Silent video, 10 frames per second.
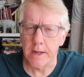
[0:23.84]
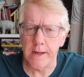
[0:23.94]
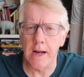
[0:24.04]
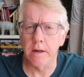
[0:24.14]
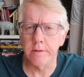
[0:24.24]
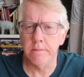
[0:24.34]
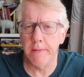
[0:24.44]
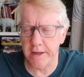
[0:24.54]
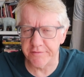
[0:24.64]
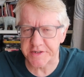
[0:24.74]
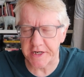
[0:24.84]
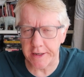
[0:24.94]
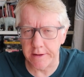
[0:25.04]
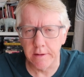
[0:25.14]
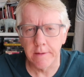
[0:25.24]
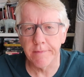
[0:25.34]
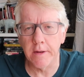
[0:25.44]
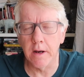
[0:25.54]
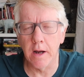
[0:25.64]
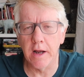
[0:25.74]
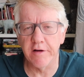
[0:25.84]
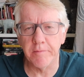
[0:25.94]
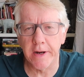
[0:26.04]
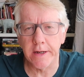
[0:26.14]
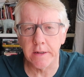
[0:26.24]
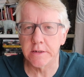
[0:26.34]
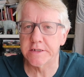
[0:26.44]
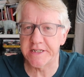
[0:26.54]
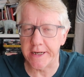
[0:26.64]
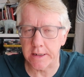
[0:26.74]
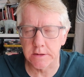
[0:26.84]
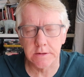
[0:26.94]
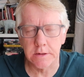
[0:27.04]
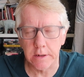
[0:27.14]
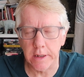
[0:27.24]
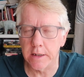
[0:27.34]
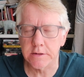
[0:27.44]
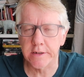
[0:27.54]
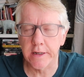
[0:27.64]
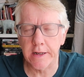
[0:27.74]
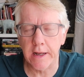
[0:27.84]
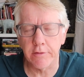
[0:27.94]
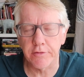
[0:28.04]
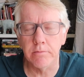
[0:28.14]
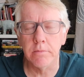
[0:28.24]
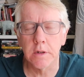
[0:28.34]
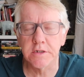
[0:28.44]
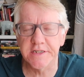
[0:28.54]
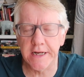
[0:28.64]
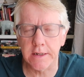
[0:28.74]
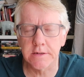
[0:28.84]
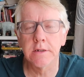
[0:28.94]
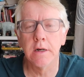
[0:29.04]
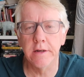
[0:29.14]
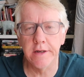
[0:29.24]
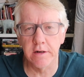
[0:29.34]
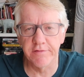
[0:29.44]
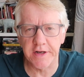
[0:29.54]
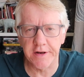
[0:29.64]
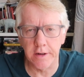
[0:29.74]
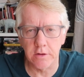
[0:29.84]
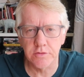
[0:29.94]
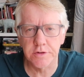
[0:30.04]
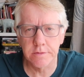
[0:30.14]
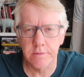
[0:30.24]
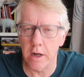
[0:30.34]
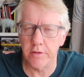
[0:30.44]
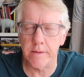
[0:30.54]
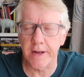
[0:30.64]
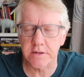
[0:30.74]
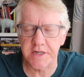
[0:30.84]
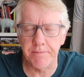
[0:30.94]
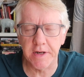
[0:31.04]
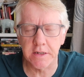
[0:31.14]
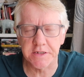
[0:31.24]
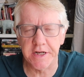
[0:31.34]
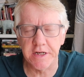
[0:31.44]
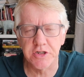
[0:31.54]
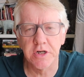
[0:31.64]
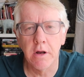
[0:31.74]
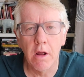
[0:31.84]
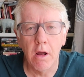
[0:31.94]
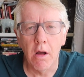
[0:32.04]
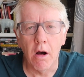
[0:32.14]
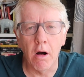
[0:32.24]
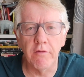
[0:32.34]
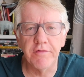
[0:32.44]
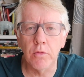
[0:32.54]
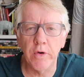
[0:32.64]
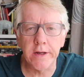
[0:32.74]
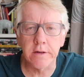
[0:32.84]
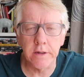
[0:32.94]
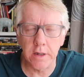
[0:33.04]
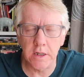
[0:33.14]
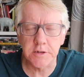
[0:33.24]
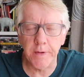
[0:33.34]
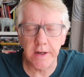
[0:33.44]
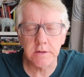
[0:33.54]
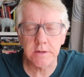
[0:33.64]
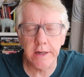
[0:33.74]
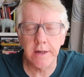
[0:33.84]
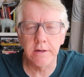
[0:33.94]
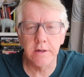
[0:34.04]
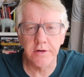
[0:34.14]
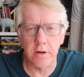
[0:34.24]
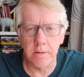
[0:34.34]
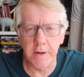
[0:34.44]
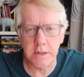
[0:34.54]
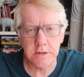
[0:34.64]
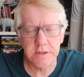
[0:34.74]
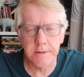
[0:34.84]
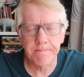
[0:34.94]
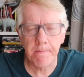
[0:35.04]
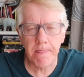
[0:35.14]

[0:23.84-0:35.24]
Now, you may have seen that I have made six, yes, count them, six little videos, only about 10 minutes each, of the week that I spent in the Dolomites.